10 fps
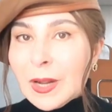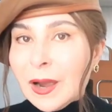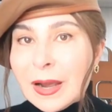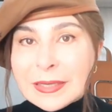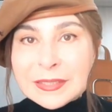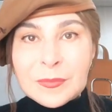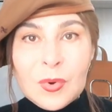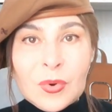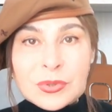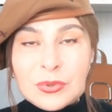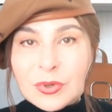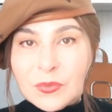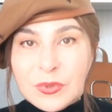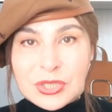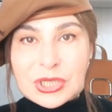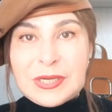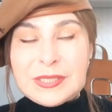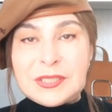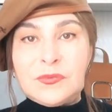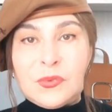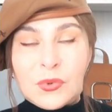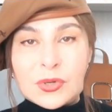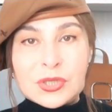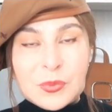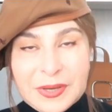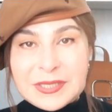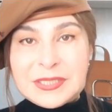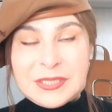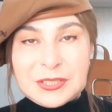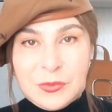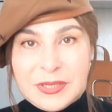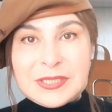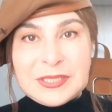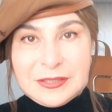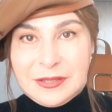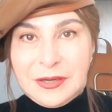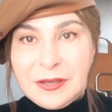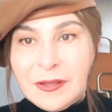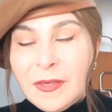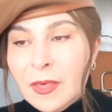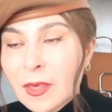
item on your wish list for 2023